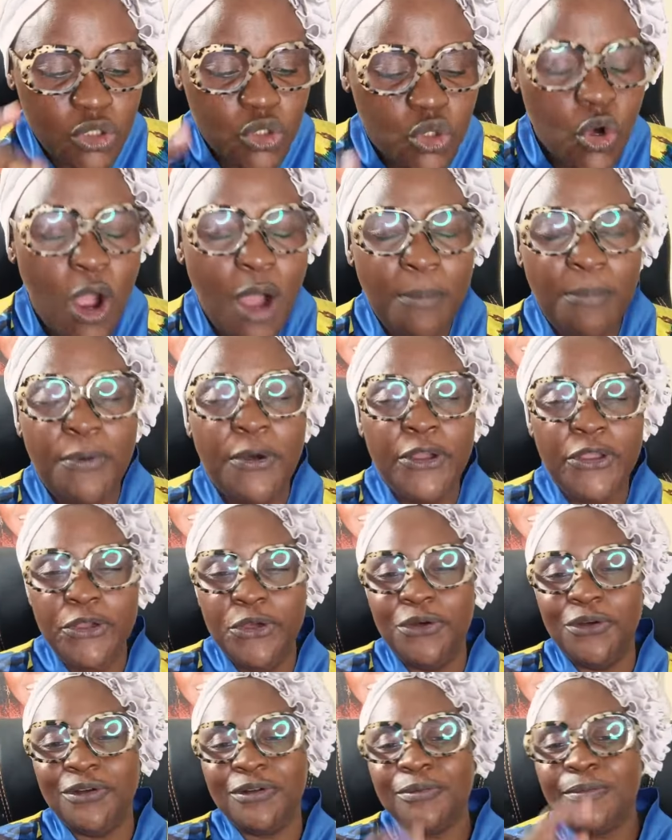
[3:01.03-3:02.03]
trouble
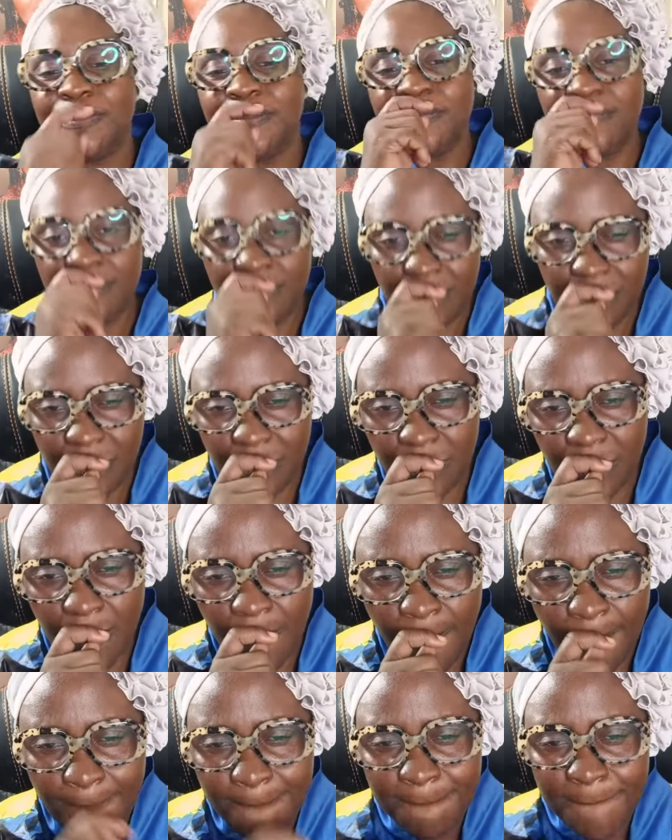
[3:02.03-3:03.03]
you.
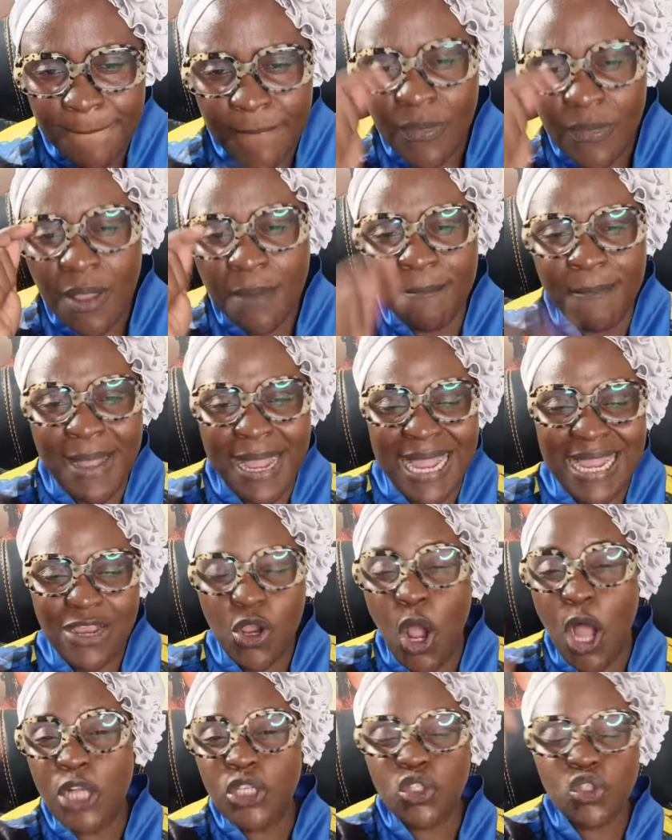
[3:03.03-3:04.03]
May
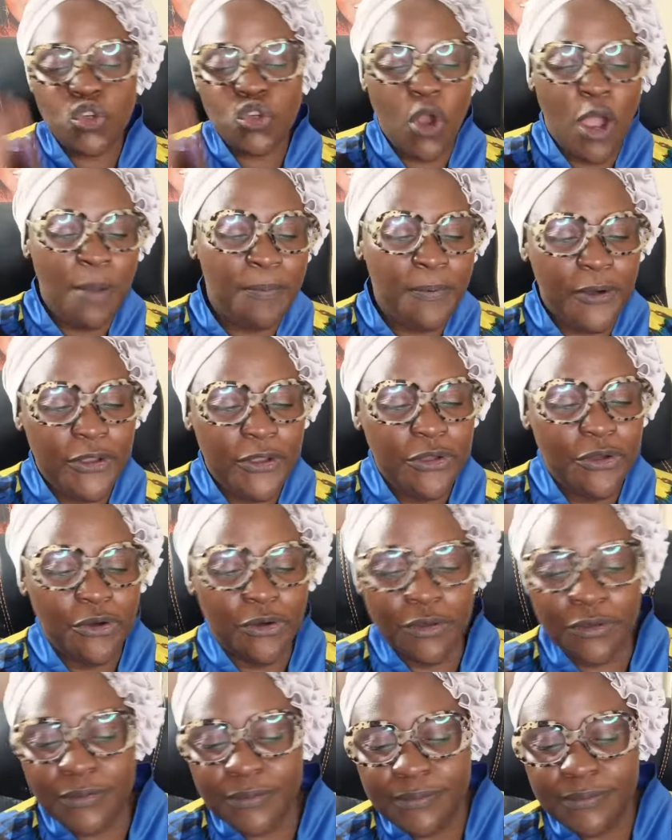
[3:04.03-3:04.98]
God trouble you.